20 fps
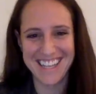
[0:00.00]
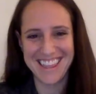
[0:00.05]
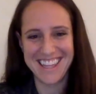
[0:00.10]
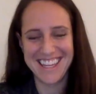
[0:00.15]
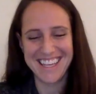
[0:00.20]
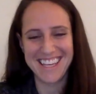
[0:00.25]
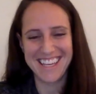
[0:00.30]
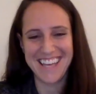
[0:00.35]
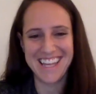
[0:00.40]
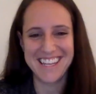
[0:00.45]

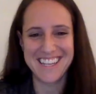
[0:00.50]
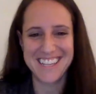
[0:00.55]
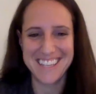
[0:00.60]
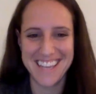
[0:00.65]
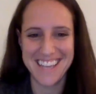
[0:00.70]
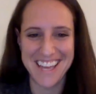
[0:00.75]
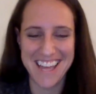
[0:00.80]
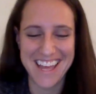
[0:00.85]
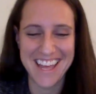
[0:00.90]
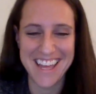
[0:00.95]
think
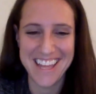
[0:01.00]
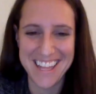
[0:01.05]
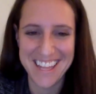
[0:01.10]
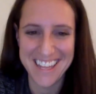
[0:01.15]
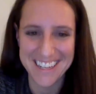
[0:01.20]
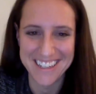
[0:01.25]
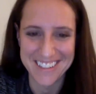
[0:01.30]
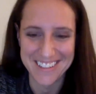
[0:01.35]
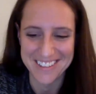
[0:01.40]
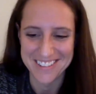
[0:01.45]
any
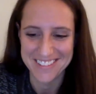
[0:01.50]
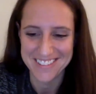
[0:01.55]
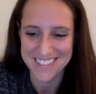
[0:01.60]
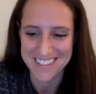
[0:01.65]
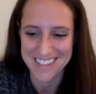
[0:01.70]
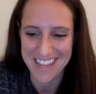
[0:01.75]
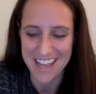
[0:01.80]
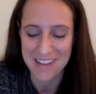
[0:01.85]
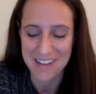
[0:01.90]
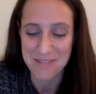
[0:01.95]
uh,
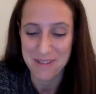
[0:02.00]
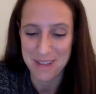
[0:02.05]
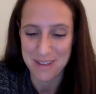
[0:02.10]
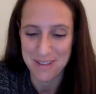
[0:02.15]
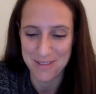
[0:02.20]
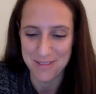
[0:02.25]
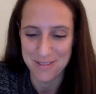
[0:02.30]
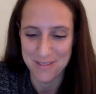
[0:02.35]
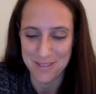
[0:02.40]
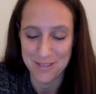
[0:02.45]
any way
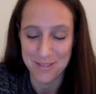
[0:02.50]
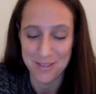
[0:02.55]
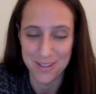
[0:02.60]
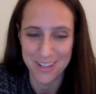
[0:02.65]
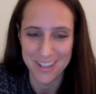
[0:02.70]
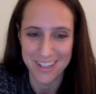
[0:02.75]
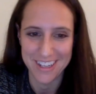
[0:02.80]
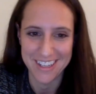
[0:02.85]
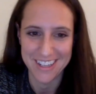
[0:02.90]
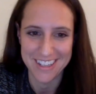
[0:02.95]
you you look
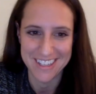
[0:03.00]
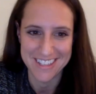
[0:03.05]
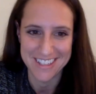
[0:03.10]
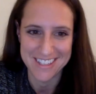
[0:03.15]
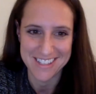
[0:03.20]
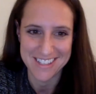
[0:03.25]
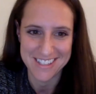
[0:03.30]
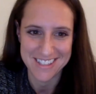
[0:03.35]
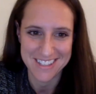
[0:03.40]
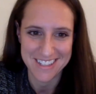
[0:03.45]
at it
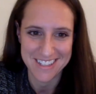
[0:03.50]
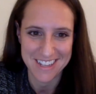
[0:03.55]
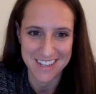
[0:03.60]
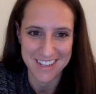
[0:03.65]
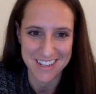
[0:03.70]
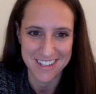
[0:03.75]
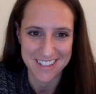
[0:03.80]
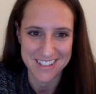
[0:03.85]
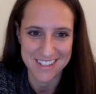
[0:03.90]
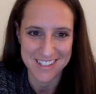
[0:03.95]
is
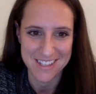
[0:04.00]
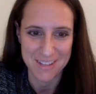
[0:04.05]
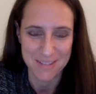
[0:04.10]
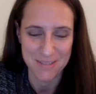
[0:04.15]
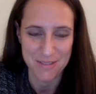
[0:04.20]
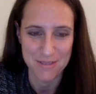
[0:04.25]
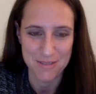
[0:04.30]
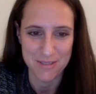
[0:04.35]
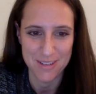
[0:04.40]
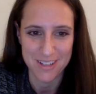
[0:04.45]
uh,
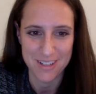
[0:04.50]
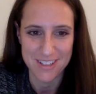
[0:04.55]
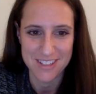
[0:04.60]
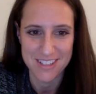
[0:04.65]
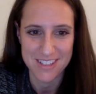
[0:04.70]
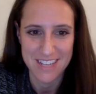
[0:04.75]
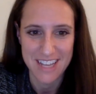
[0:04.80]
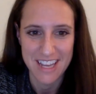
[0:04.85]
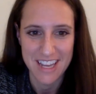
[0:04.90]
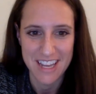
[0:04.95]
insightful for us.
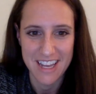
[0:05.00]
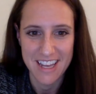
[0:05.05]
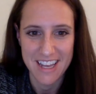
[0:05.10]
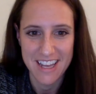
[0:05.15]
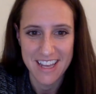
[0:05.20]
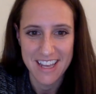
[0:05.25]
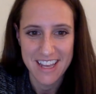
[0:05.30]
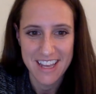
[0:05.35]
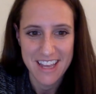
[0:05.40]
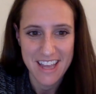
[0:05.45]

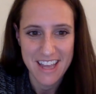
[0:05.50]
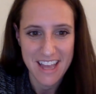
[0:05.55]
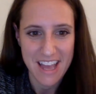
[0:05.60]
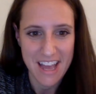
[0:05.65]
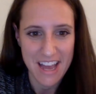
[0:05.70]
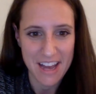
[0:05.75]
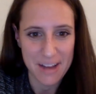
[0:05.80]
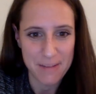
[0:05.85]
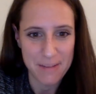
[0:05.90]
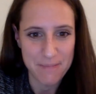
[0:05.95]

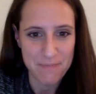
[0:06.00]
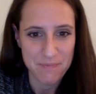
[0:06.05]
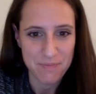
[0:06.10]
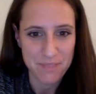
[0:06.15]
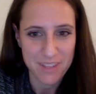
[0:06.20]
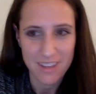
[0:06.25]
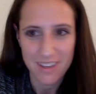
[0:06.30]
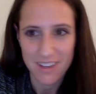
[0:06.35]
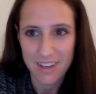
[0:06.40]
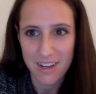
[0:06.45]
Um,
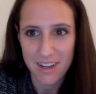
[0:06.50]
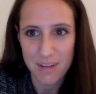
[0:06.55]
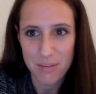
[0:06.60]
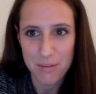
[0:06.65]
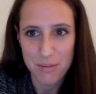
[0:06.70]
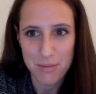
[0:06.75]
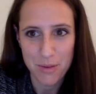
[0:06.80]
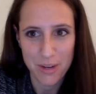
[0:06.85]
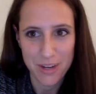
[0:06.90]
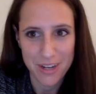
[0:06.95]
a couple
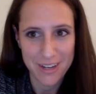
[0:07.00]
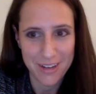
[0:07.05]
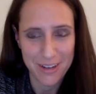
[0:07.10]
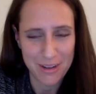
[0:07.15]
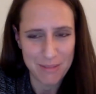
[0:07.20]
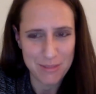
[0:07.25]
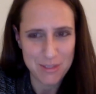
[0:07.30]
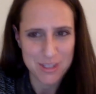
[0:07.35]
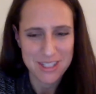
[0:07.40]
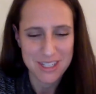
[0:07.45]
more here, and
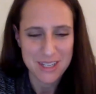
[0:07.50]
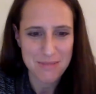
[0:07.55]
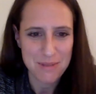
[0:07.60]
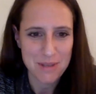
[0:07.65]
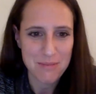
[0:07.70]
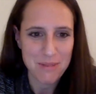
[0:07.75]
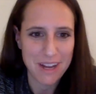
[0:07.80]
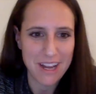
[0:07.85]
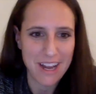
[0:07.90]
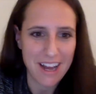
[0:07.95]
I'm just
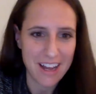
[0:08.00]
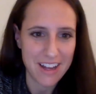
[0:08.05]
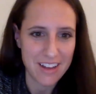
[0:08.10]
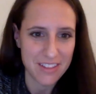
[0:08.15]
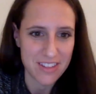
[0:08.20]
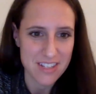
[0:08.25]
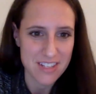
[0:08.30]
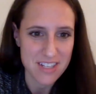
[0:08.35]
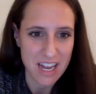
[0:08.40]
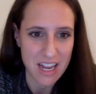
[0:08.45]
keeping my eye on
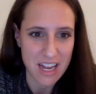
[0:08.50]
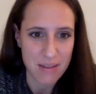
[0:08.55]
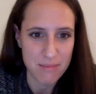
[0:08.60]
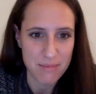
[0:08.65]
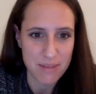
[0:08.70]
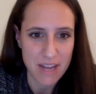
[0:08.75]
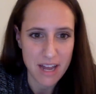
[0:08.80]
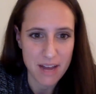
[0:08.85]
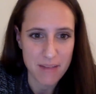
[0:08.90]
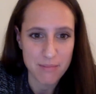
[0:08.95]
the time.
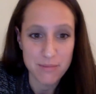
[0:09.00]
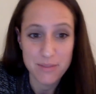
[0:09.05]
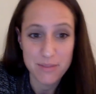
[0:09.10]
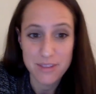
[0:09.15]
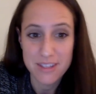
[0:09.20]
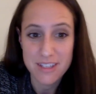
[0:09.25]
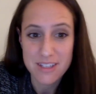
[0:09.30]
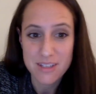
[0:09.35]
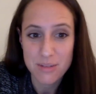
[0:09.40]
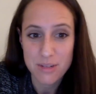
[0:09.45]
Um,
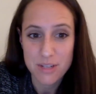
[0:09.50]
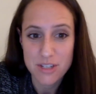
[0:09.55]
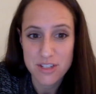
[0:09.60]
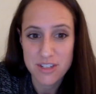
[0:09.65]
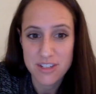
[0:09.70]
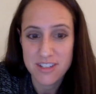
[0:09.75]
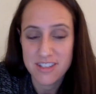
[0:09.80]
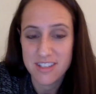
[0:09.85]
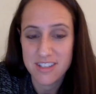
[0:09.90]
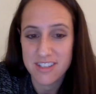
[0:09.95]
this question
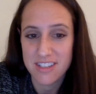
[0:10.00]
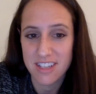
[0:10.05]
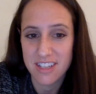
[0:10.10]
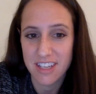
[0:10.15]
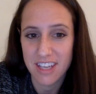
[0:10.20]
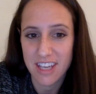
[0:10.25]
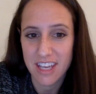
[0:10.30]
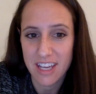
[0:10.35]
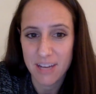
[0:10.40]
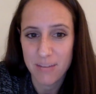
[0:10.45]
is Does the
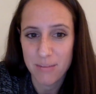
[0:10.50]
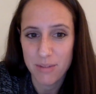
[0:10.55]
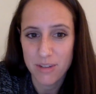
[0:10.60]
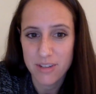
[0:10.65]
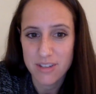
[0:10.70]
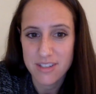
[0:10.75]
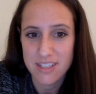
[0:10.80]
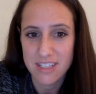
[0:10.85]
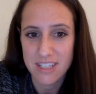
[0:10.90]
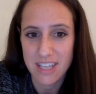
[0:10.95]

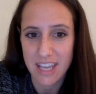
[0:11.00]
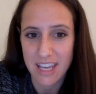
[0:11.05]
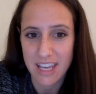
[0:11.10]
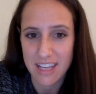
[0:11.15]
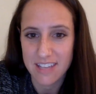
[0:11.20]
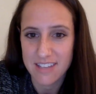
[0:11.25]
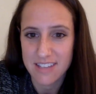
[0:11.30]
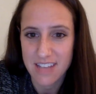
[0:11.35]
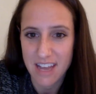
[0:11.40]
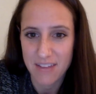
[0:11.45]
camera's
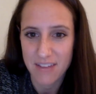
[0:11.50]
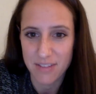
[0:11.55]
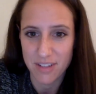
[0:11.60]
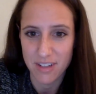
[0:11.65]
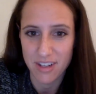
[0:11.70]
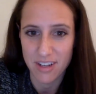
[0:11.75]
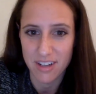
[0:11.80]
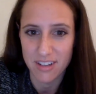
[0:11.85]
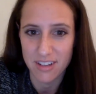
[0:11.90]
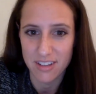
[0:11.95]
gaze have a
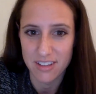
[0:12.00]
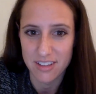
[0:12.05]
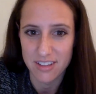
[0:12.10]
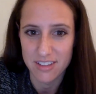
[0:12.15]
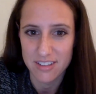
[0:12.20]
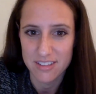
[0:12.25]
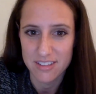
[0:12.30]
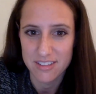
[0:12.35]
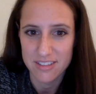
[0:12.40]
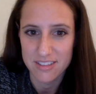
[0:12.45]
color?
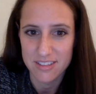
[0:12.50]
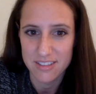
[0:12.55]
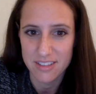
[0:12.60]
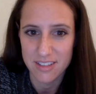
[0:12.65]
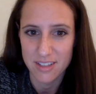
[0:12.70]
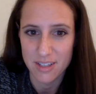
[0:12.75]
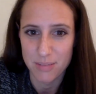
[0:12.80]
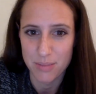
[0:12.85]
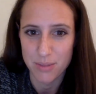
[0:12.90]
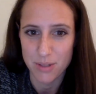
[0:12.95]

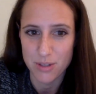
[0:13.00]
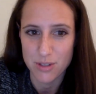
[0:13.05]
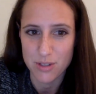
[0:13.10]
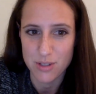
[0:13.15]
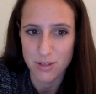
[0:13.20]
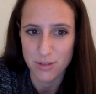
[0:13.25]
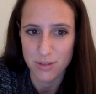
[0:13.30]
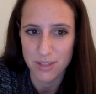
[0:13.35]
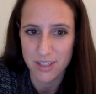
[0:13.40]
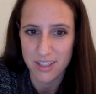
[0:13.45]
a
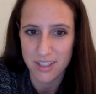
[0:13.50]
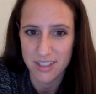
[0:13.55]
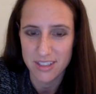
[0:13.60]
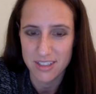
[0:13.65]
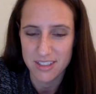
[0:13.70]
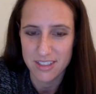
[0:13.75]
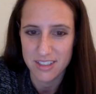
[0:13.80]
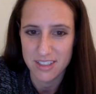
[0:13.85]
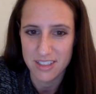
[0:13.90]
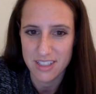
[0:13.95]
persona?
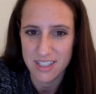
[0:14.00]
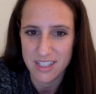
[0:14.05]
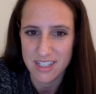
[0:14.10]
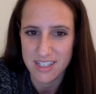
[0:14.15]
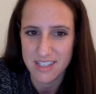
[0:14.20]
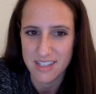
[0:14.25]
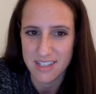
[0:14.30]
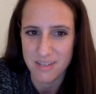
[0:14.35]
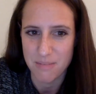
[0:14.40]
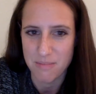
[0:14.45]

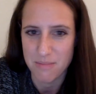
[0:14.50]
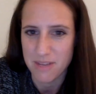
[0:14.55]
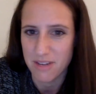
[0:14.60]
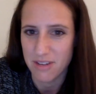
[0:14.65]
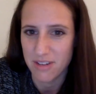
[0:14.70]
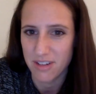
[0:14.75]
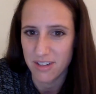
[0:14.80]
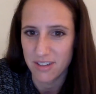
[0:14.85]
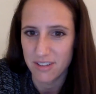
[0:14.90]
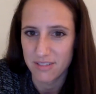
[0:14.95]
Is it a
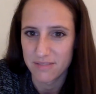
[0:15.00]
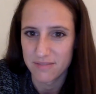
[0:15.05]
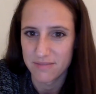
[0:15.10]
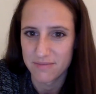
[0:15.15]
mirror?